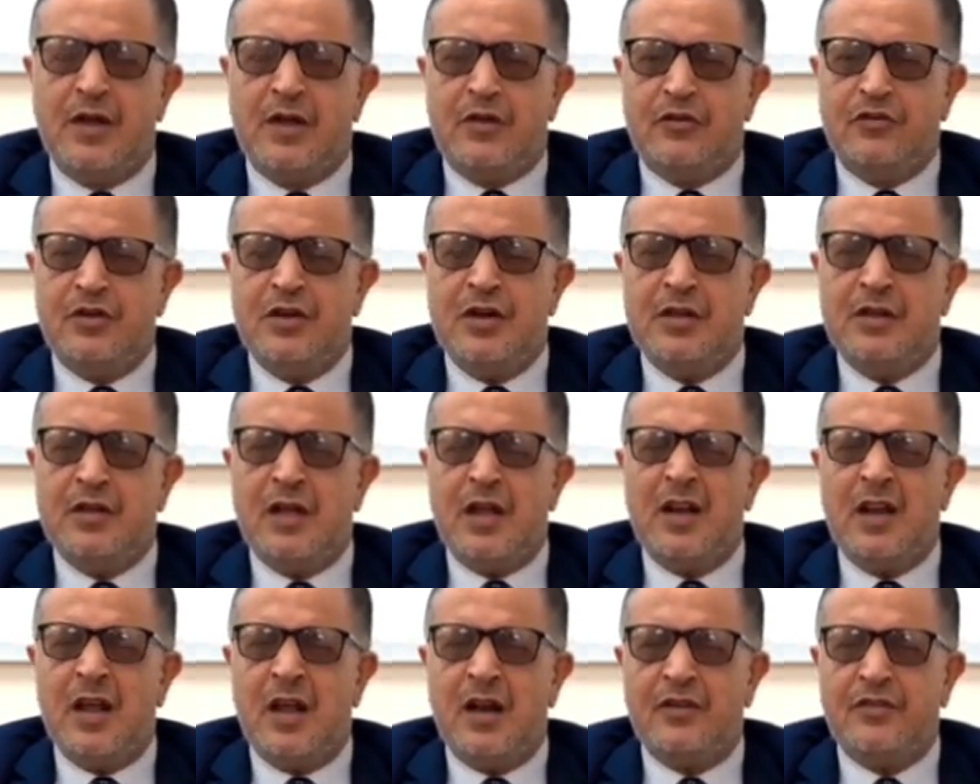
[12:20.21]

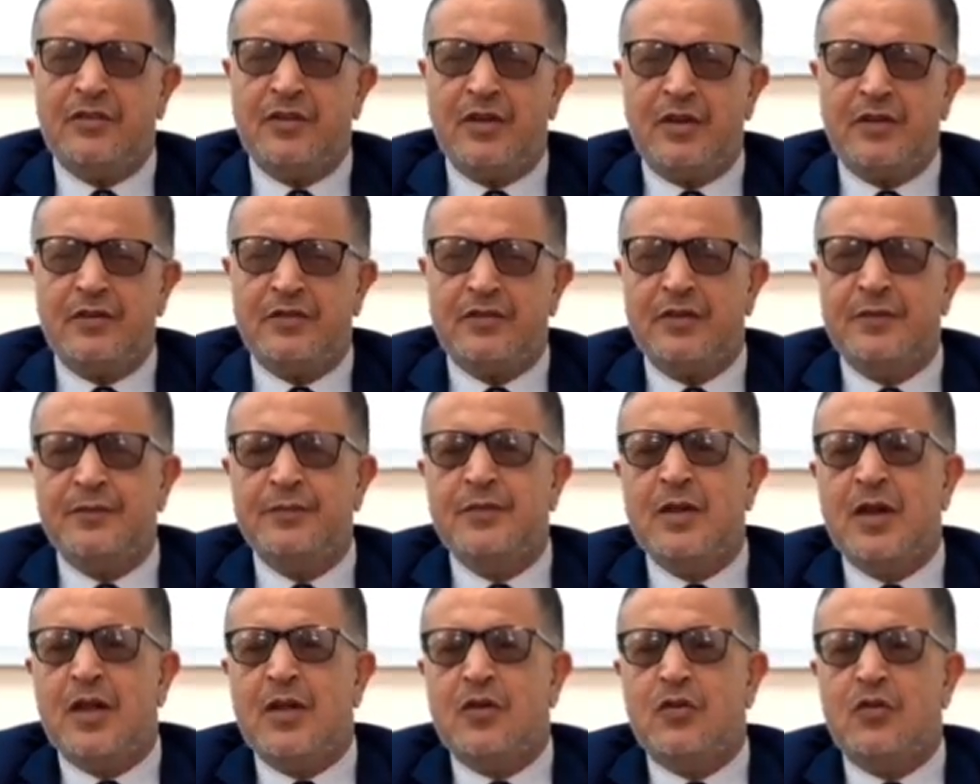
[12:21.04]
Genital ulcers,
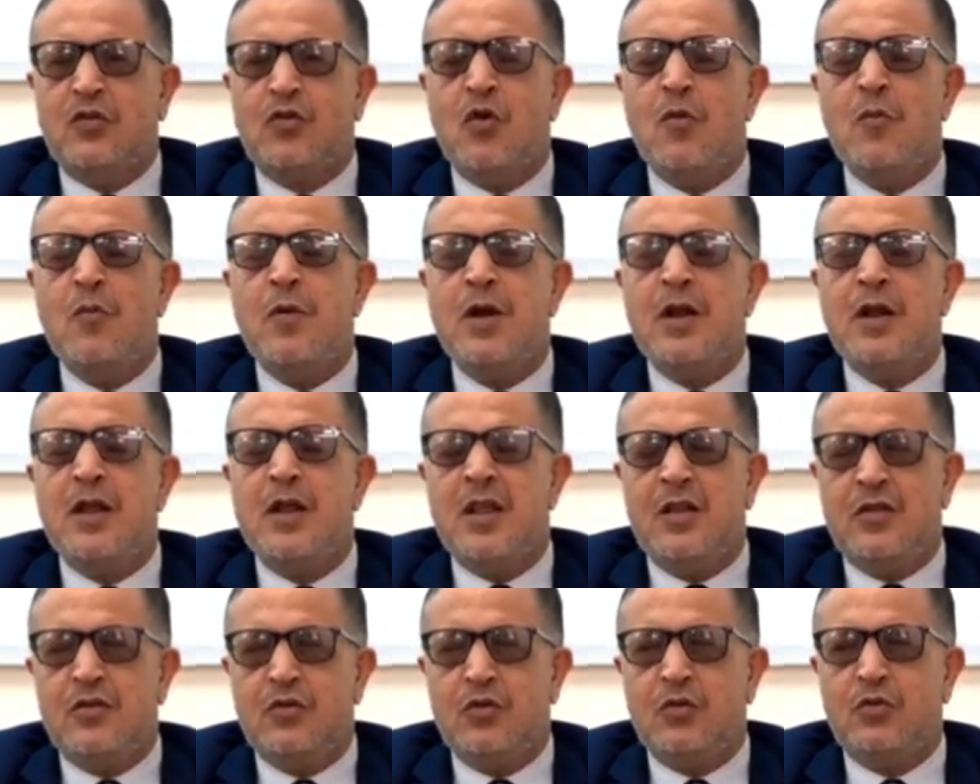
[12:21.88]

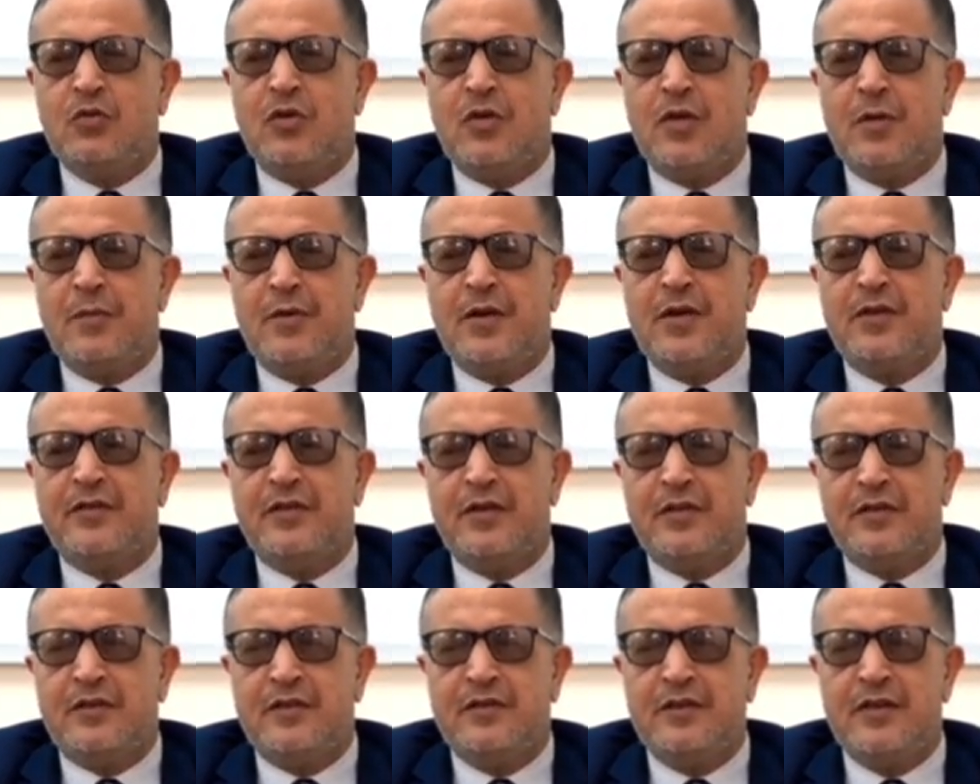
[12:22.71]
commonly due to the
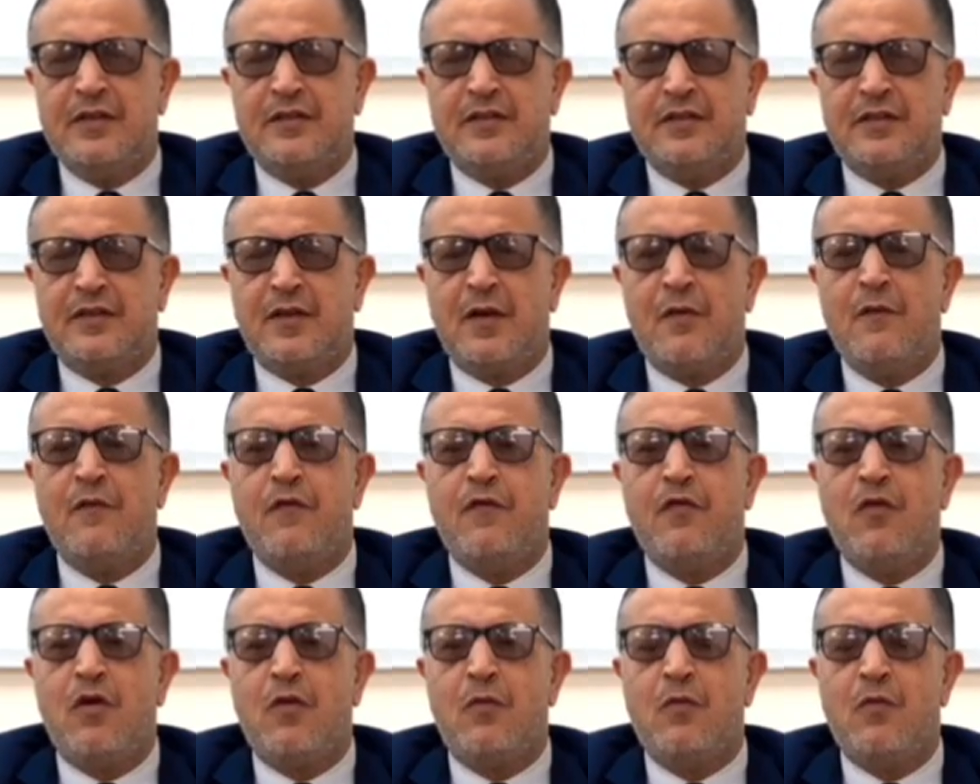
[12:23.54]
Behçet disease, some
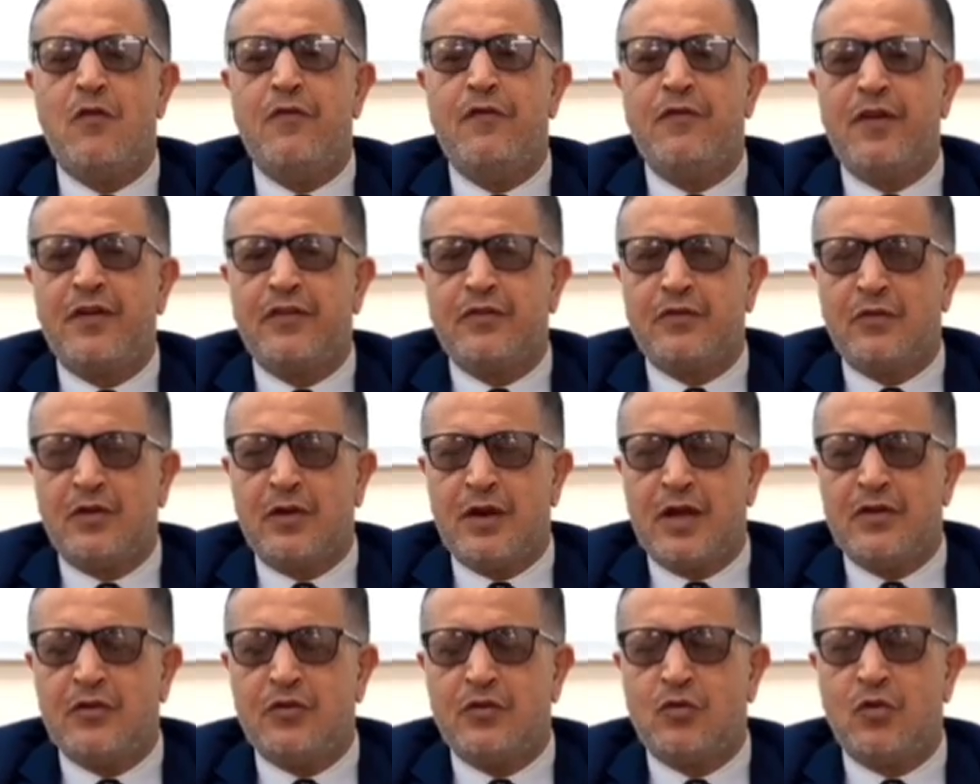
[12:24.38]
form of
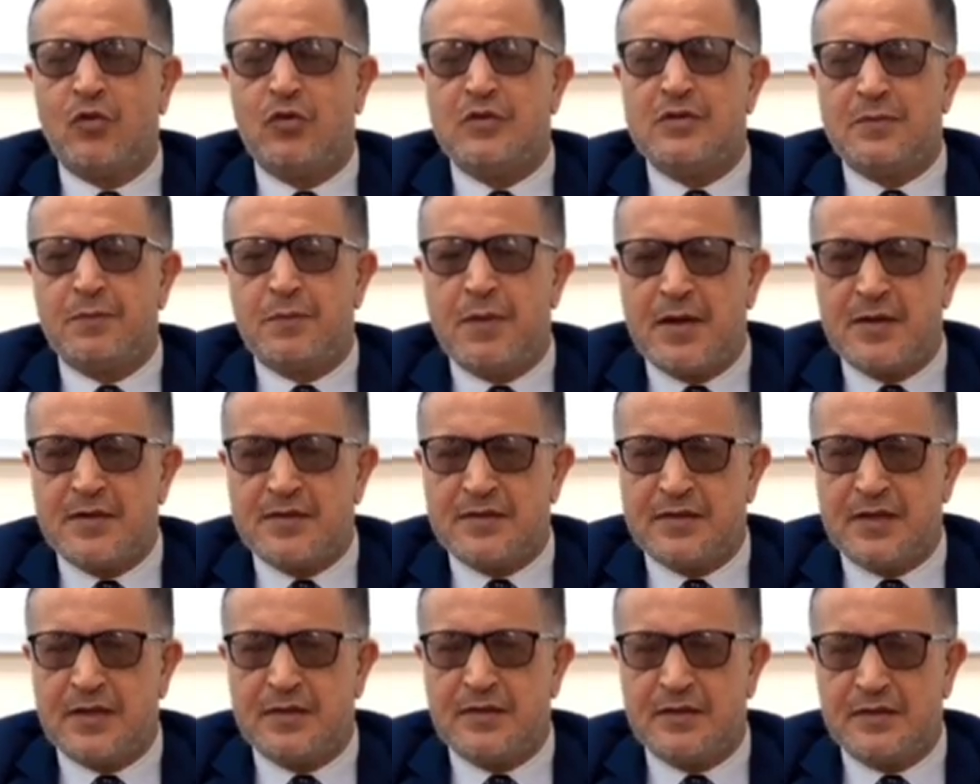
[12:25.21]
vasculitis called
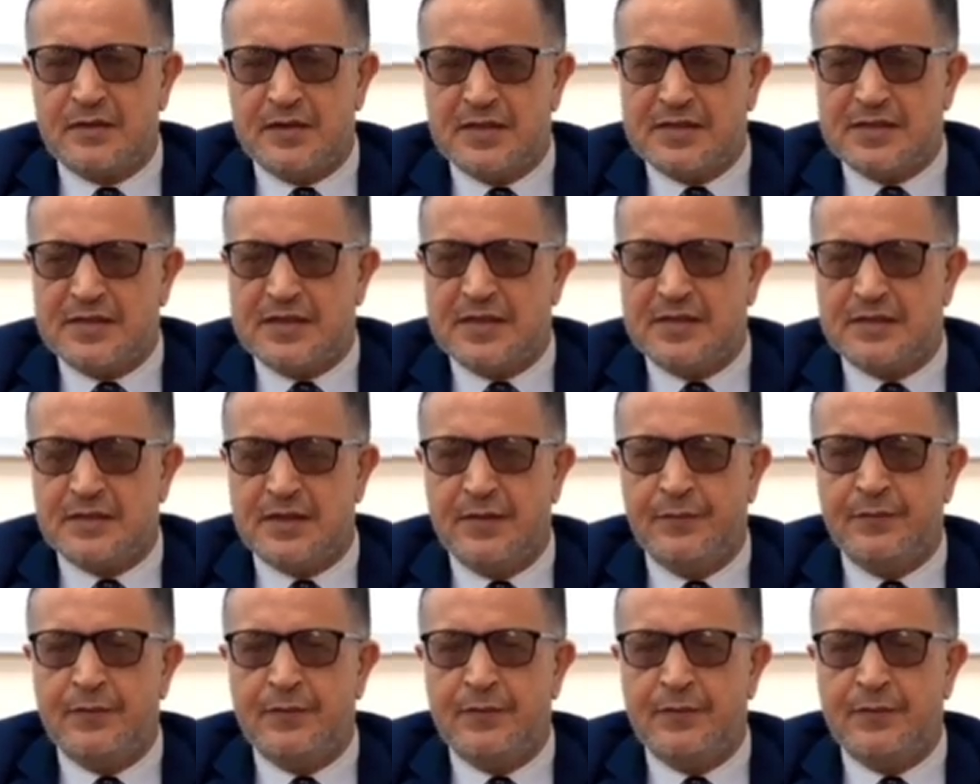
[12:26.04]
Behçet disease.